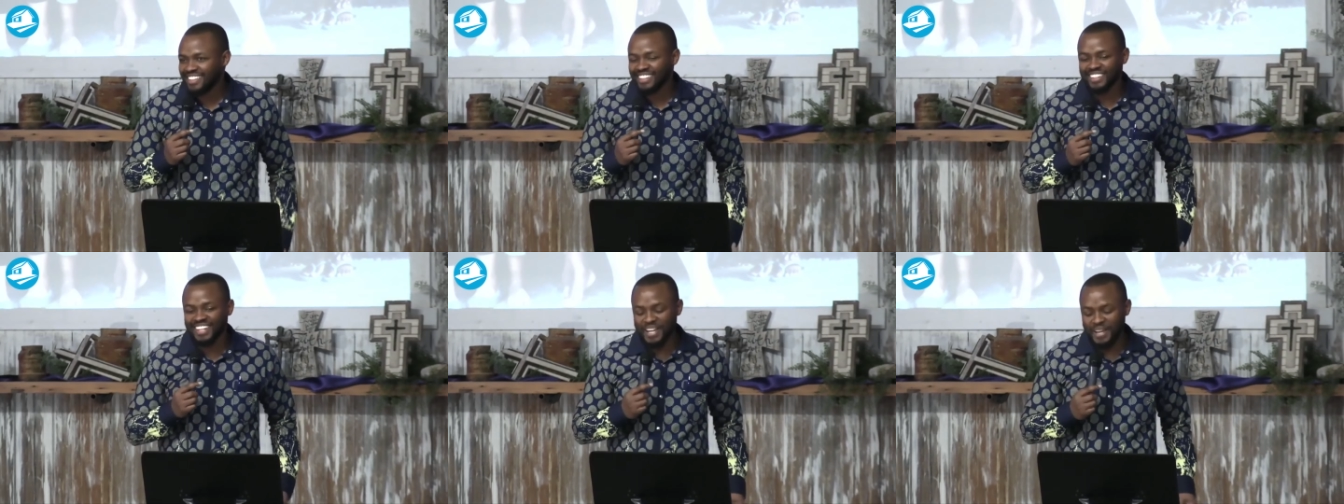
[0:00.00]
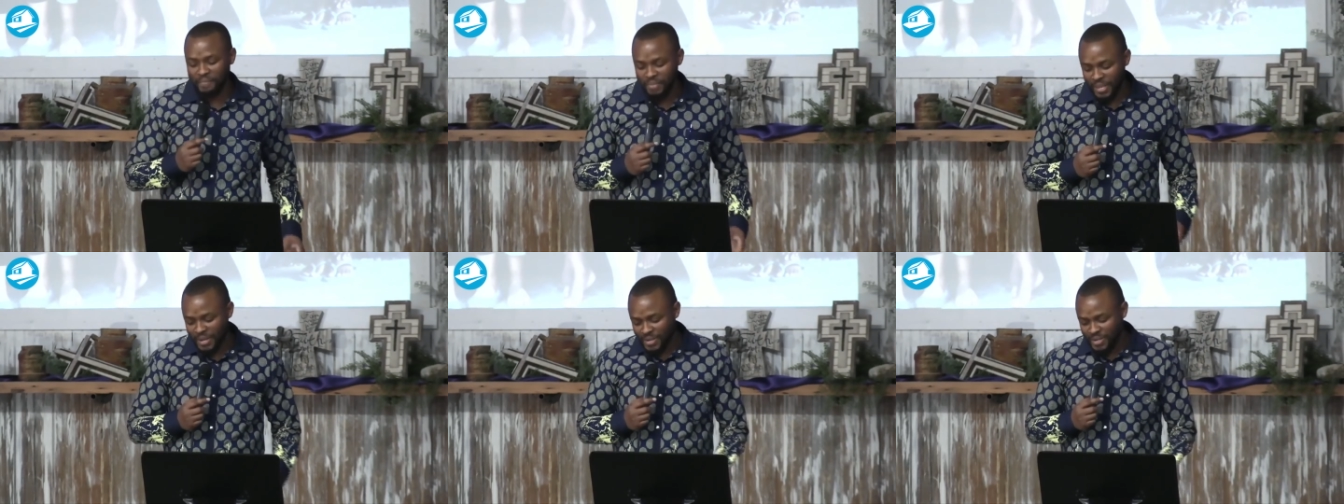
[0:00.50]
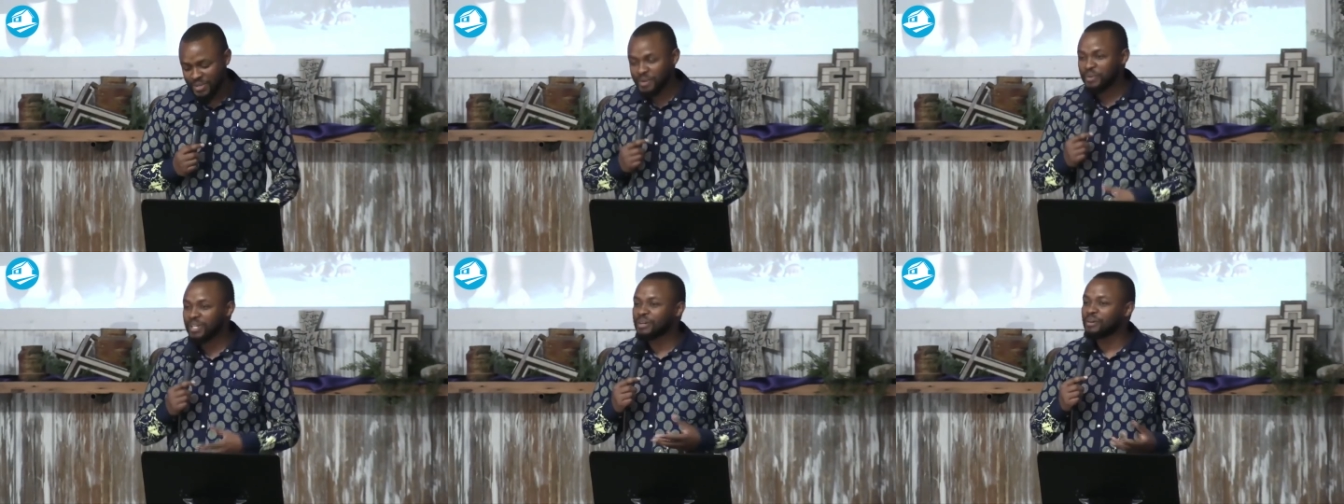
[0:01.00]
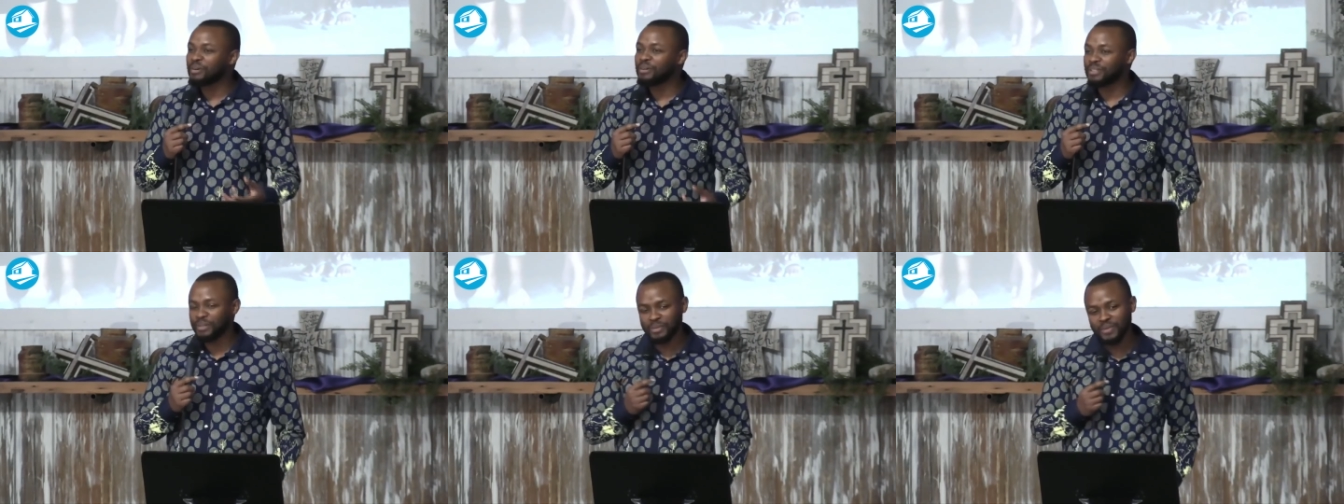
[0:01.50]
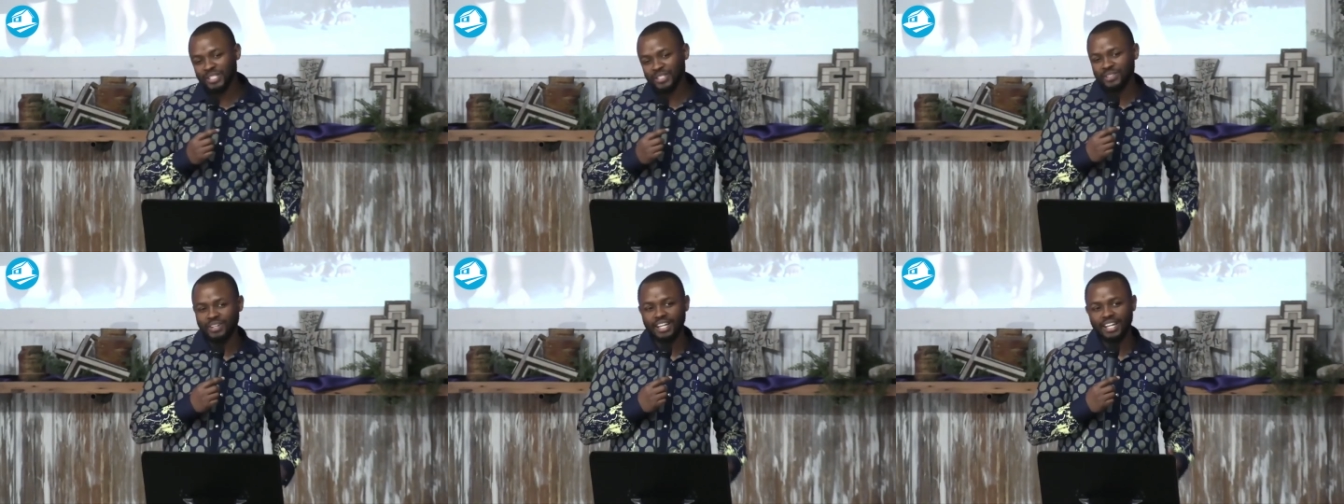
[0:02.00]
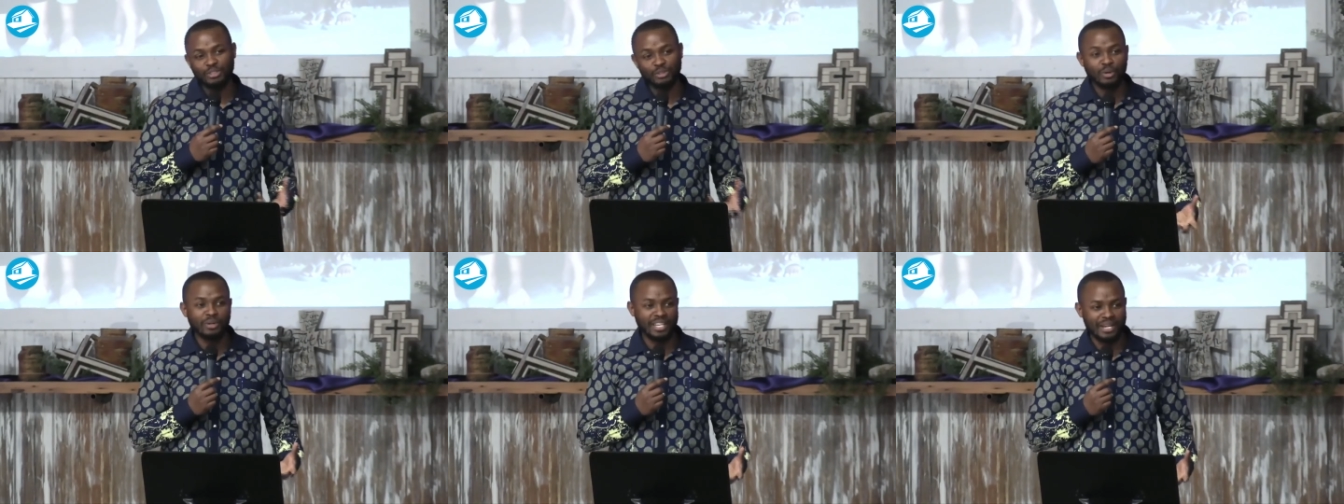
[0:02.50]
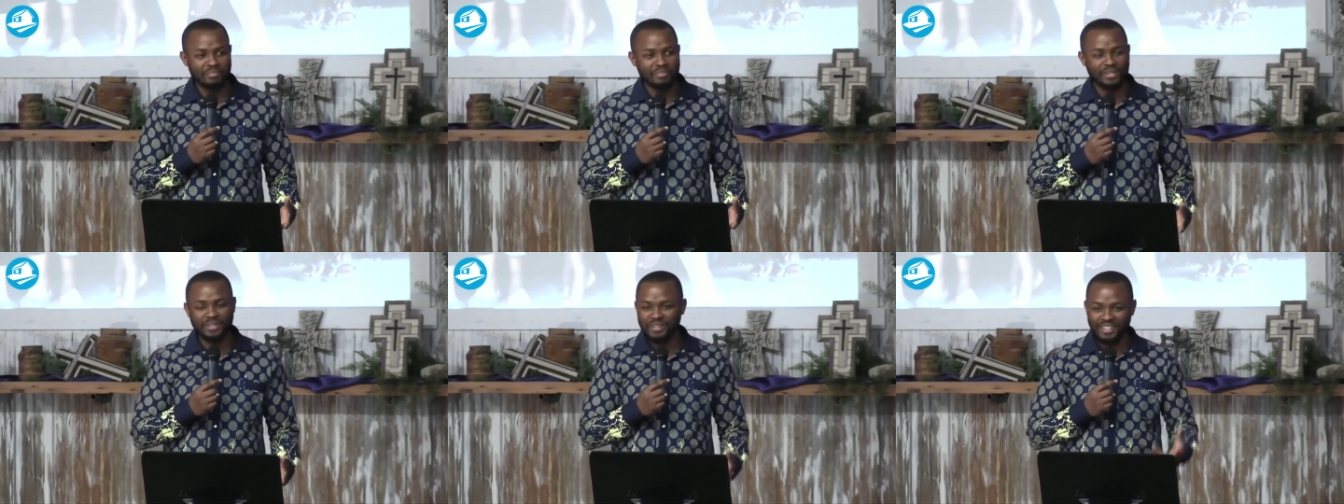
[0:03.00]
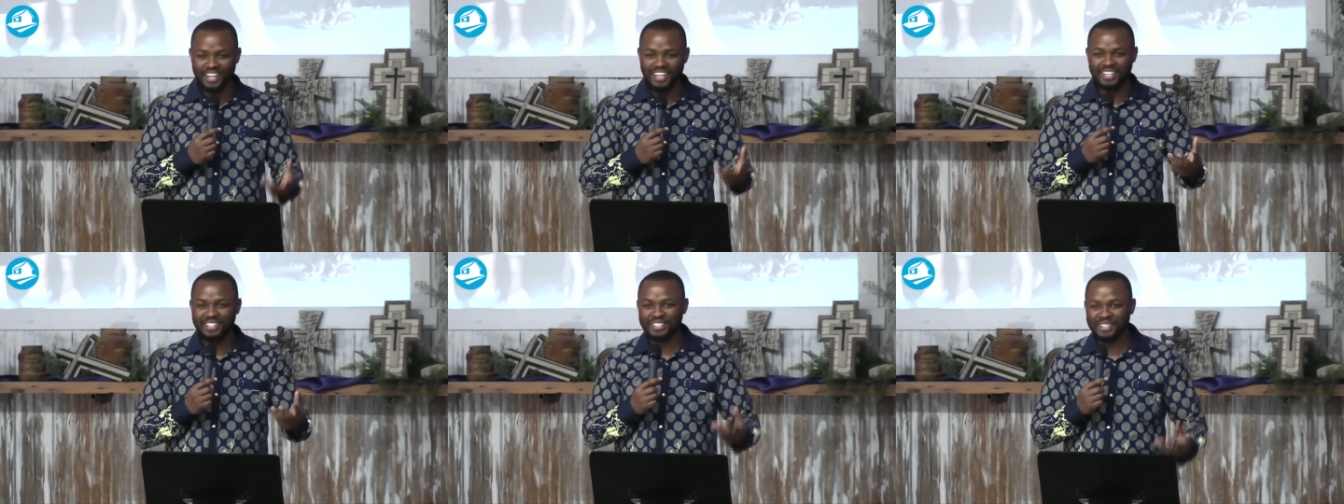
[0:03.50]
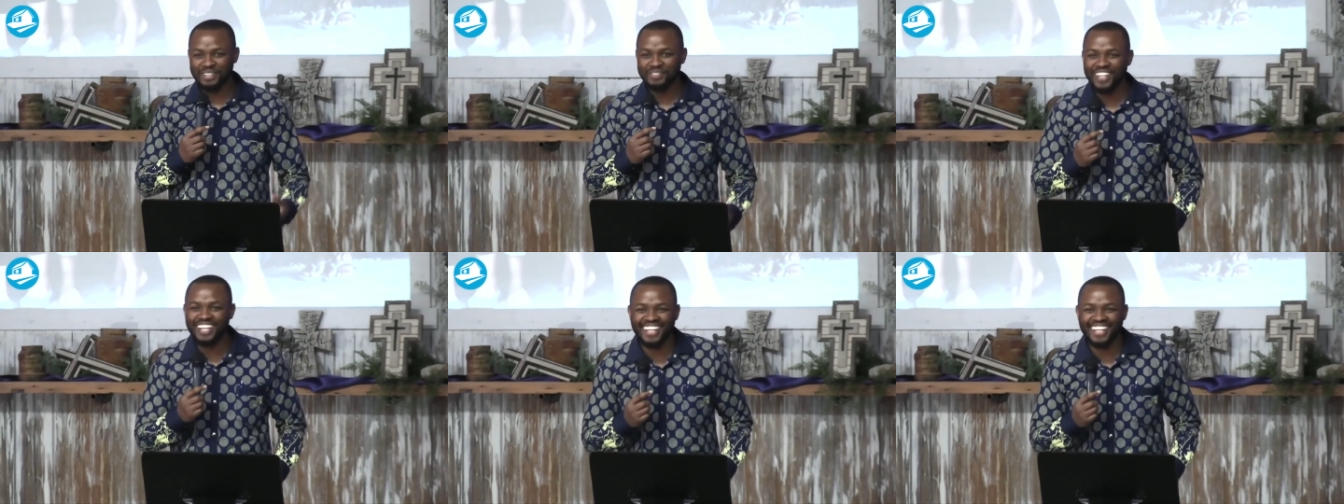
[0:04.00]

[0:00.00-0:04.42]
Okay. So we go to the restaurant and I told him, you know, like he told me,